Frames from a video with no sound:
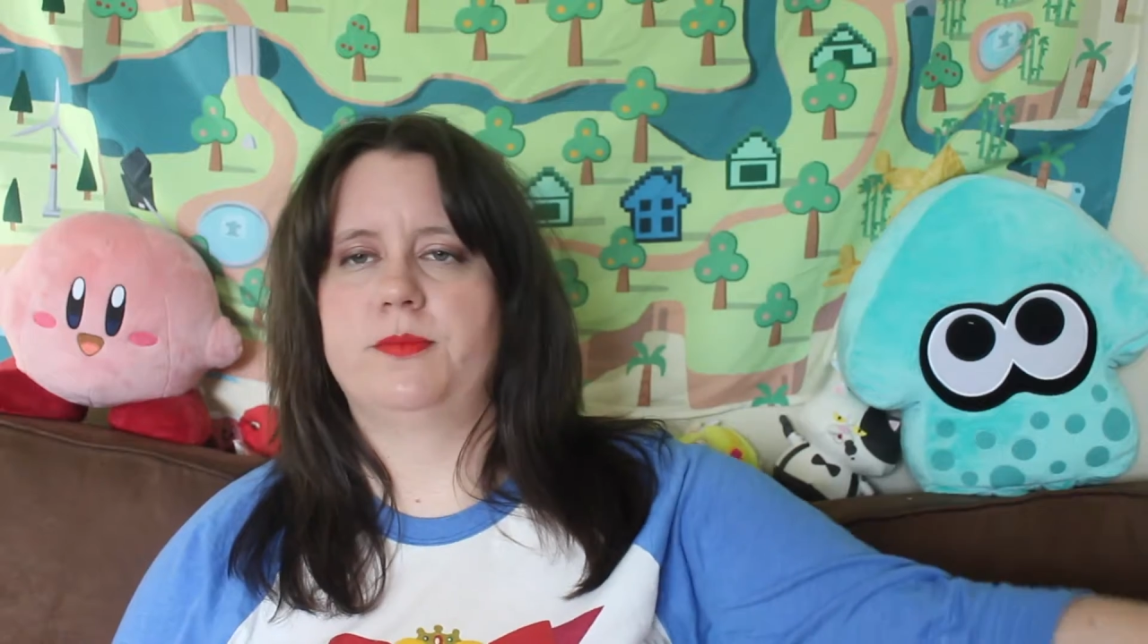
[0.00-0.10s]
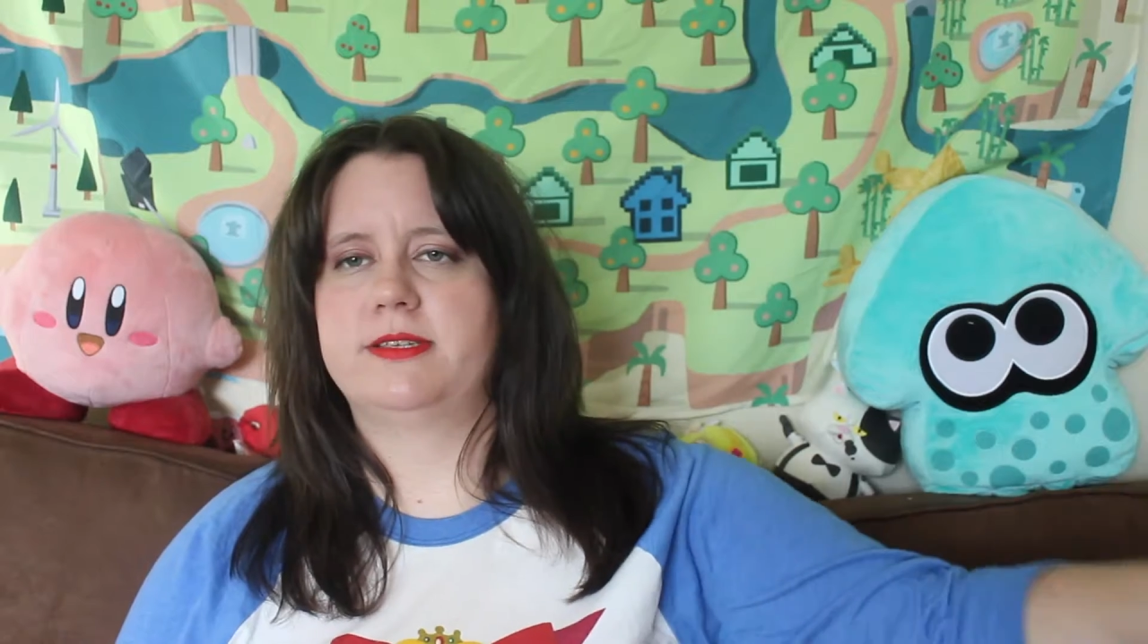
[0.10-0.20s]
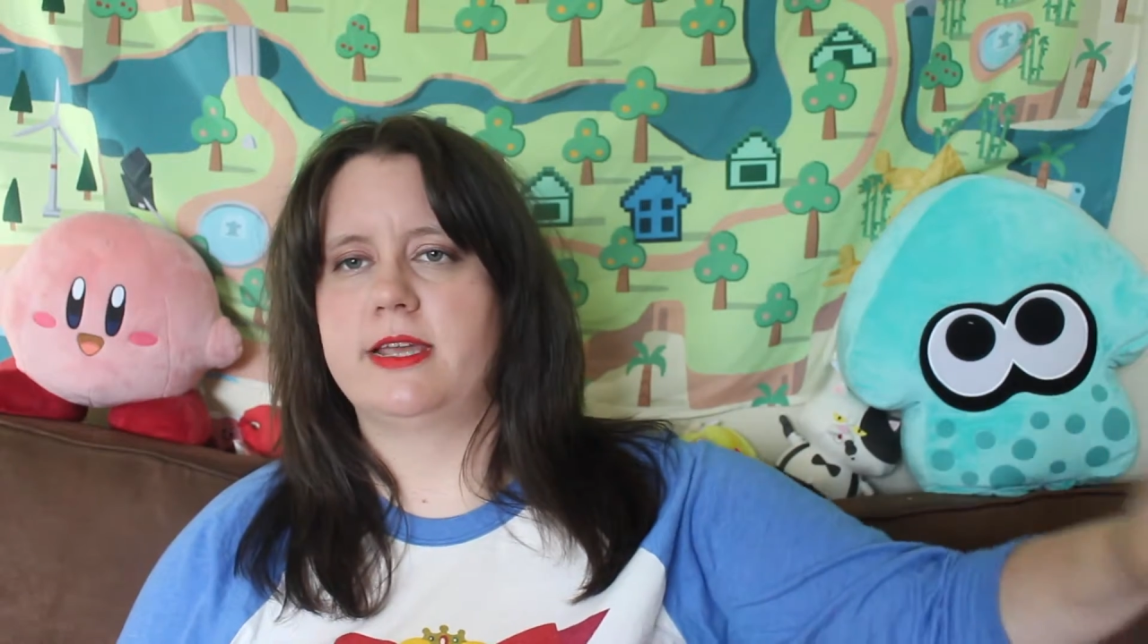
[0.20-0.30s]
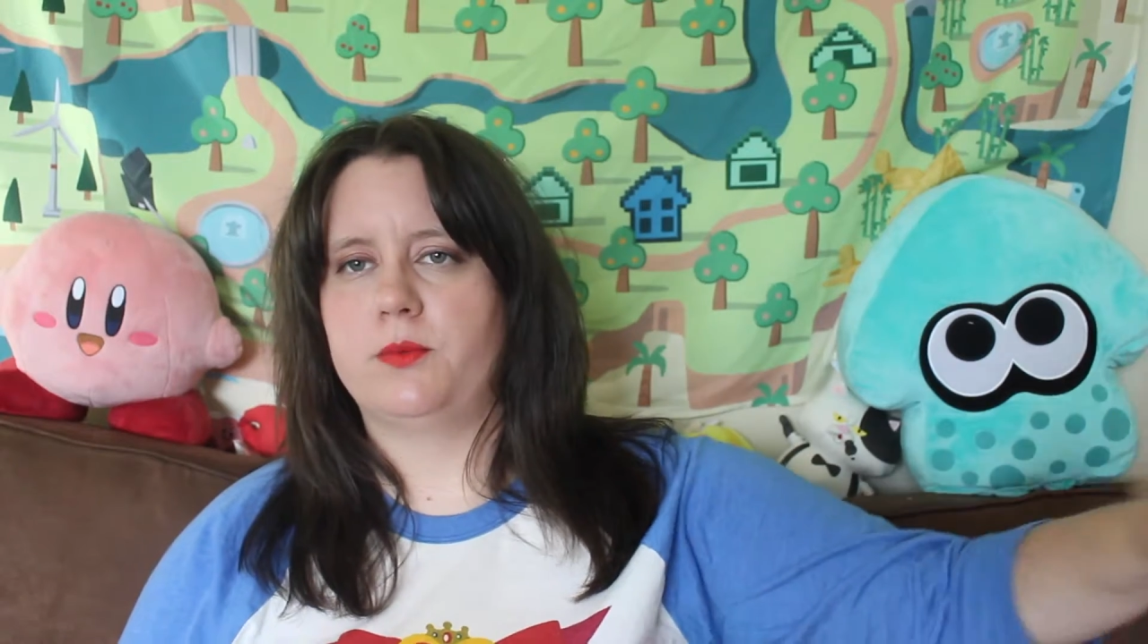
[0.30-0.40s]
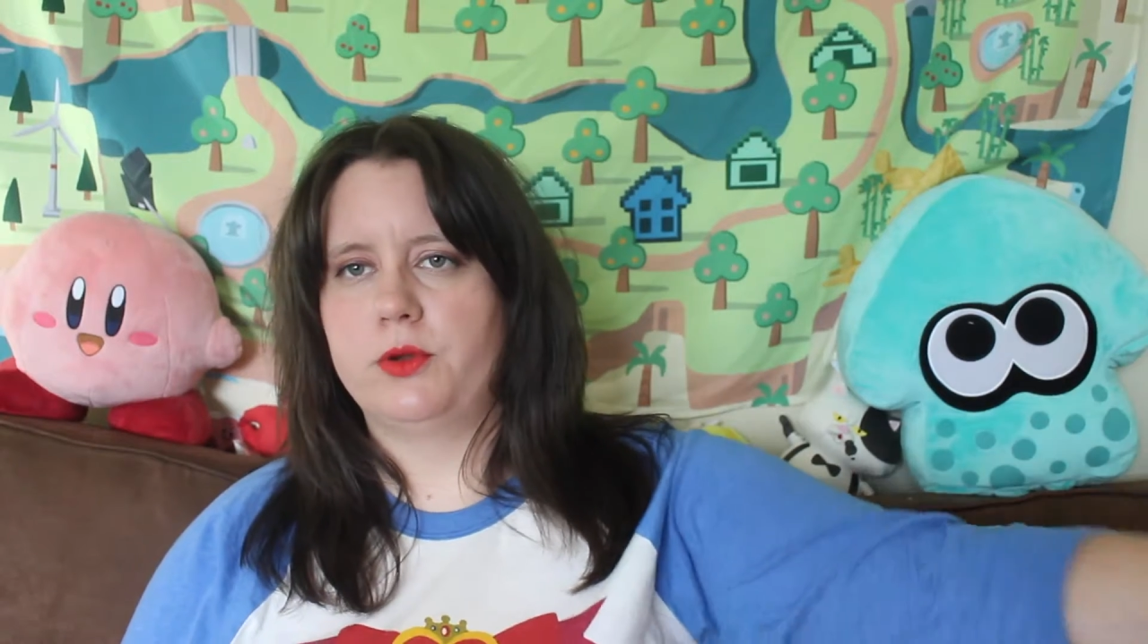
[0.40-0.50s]

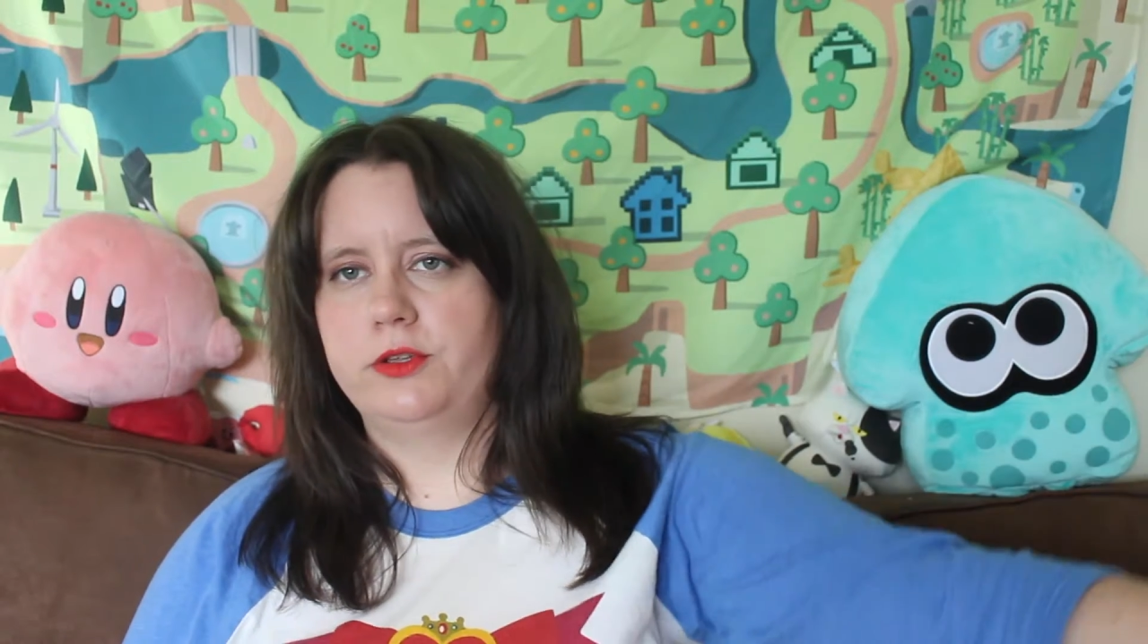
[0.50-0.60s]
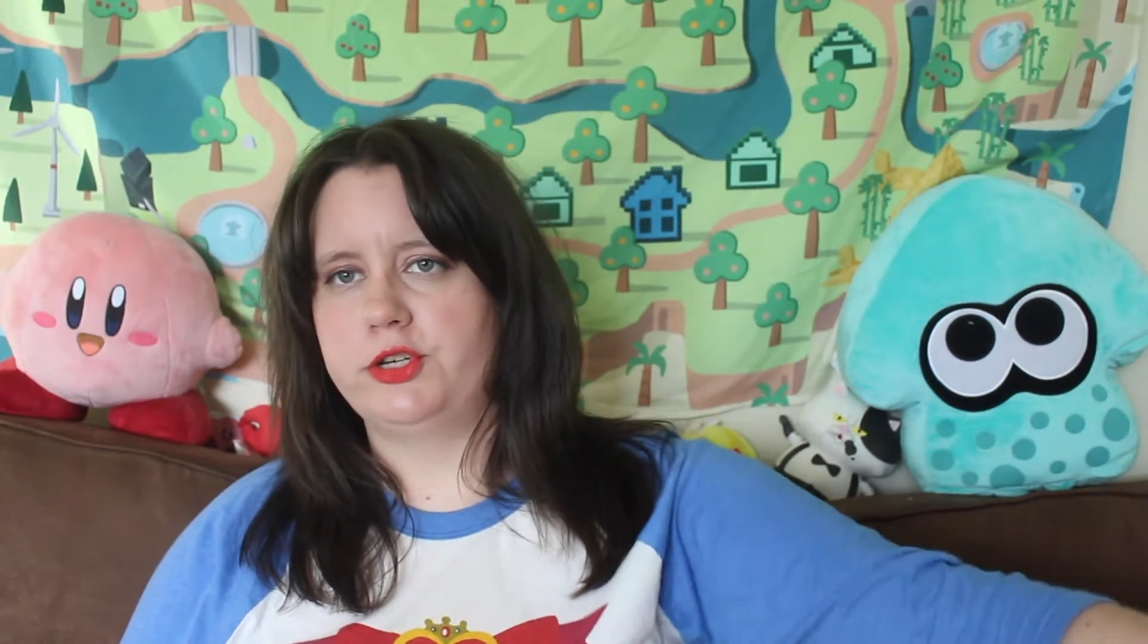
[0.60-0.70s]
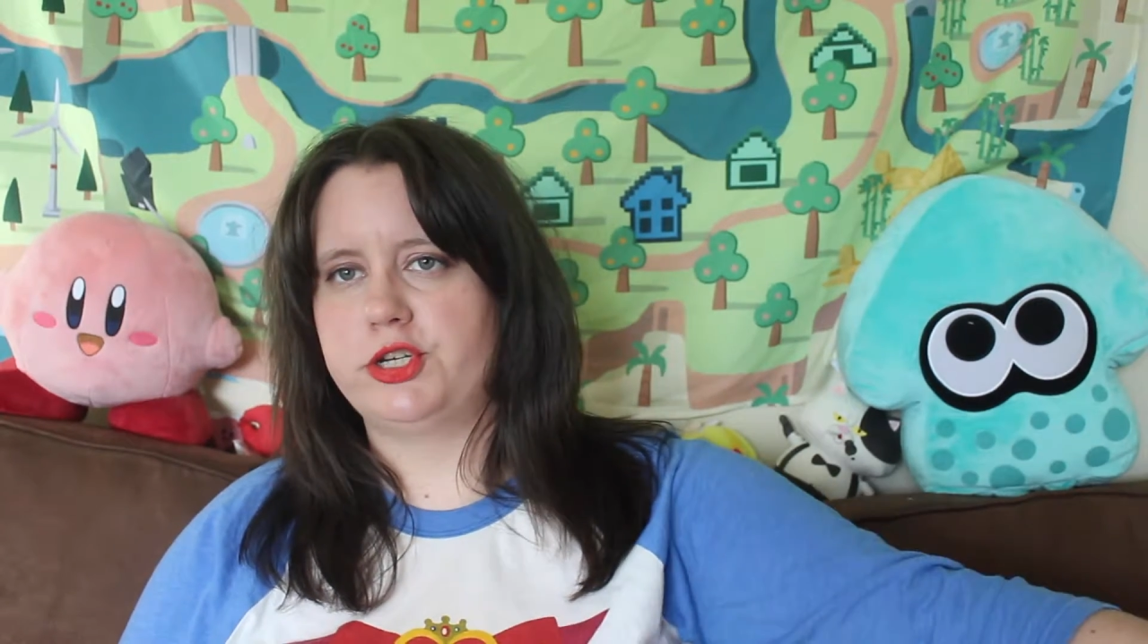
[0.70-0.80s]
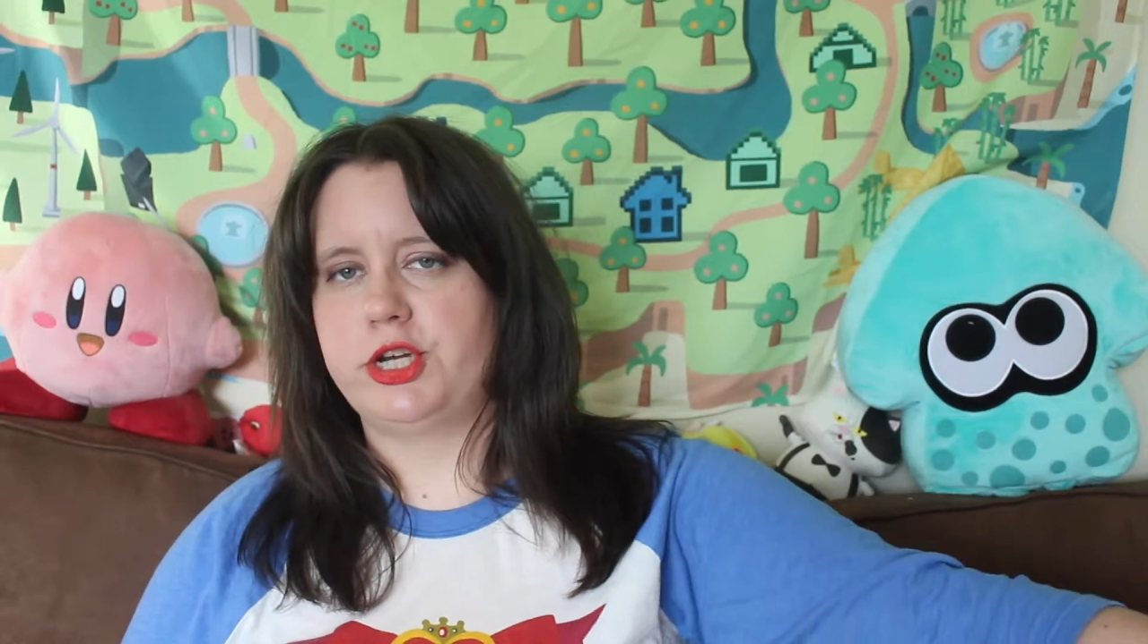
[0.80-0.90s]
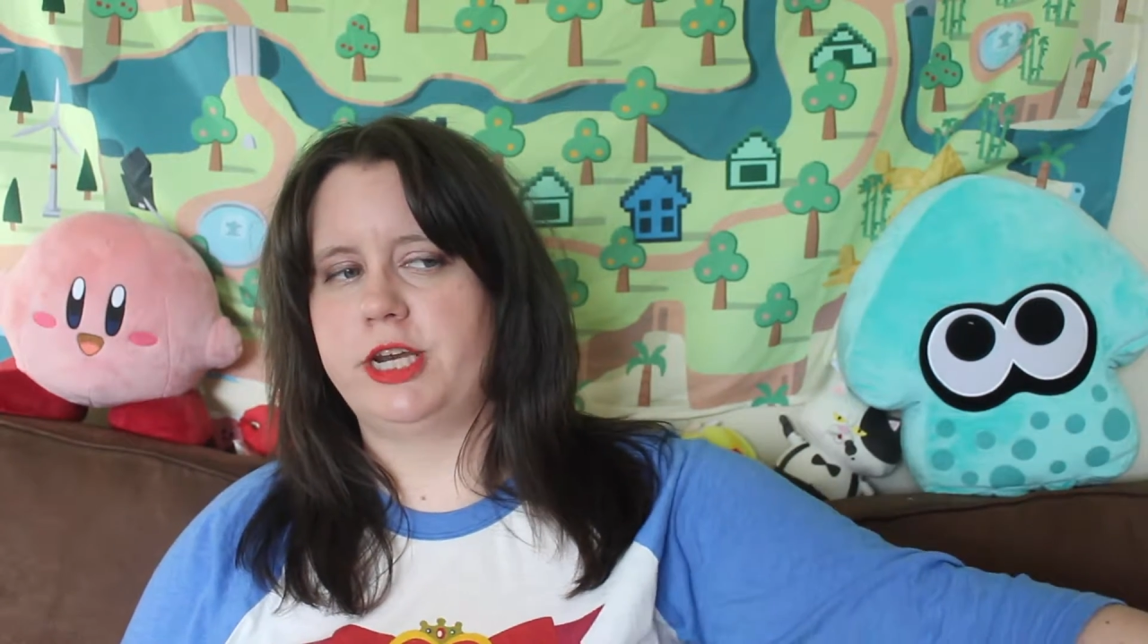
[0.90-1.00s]
this like really
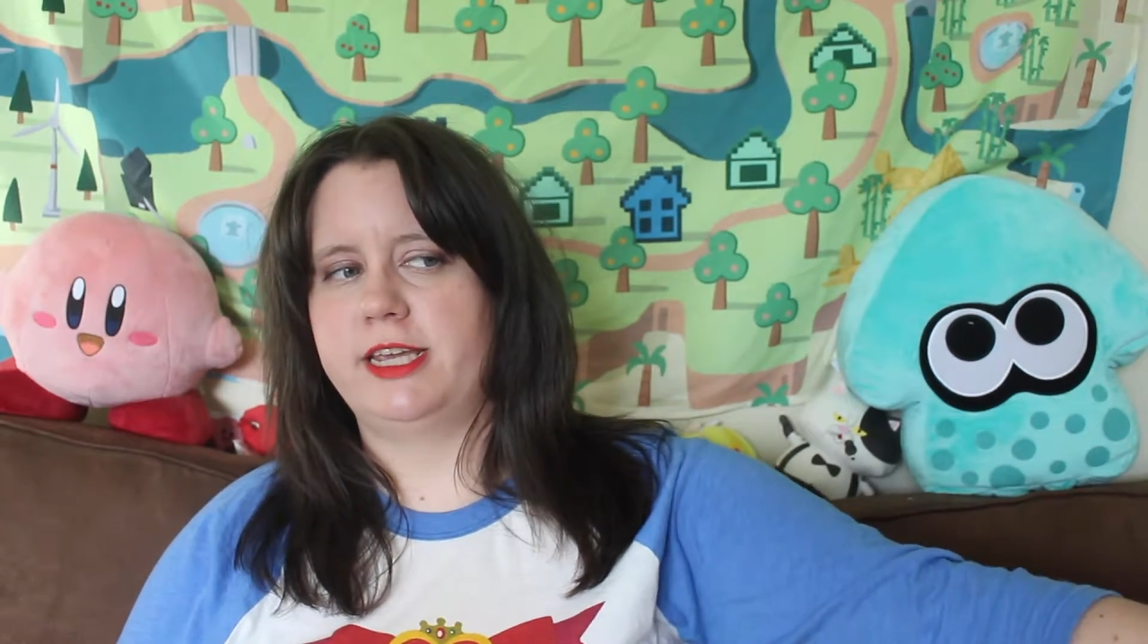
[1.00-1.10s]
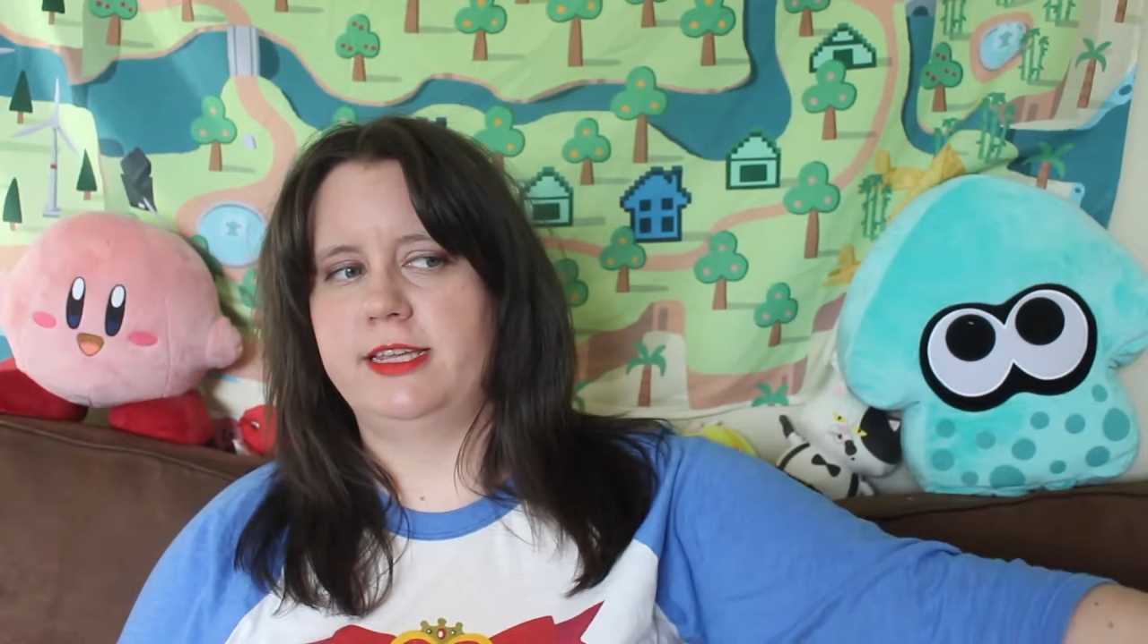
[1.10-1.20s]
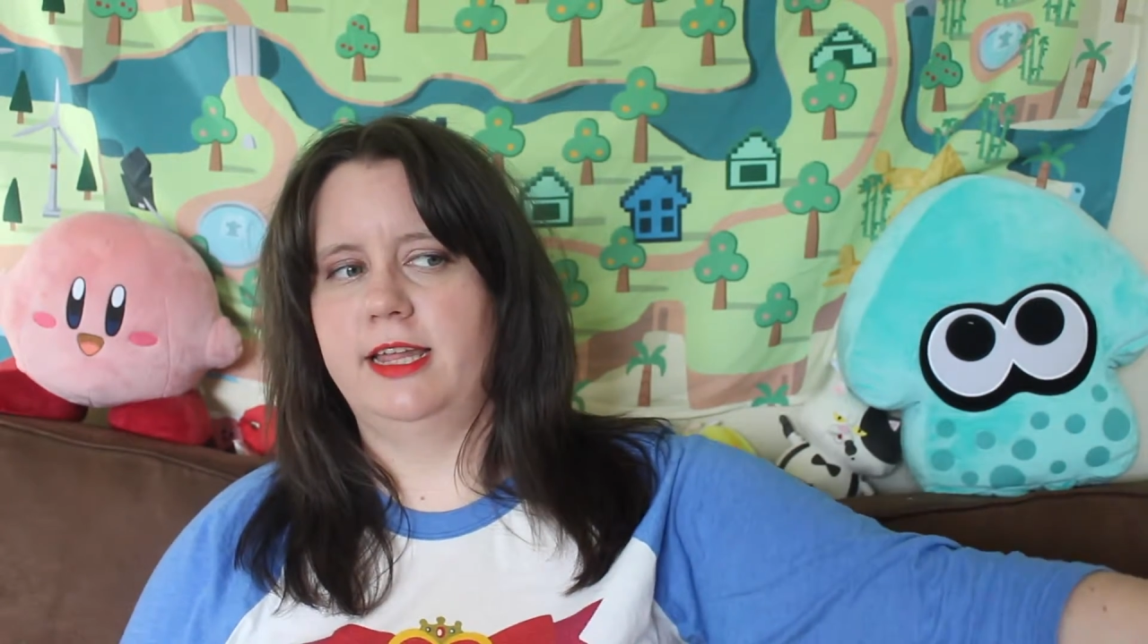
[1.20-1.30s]
shitty